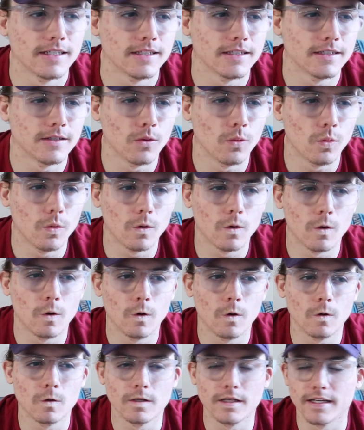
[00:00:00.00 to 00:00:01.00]
the
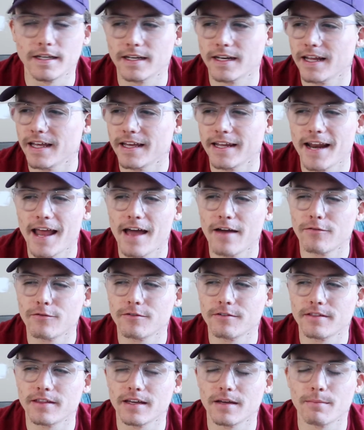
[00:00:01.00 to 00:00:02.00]
world, and in
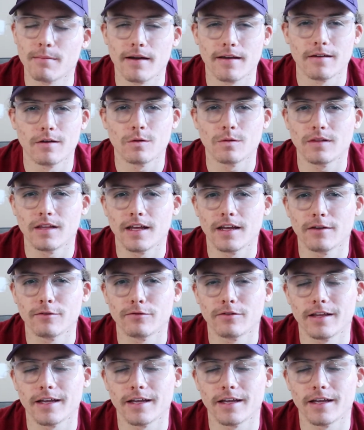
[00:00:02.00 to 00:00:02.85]
everything in my own life,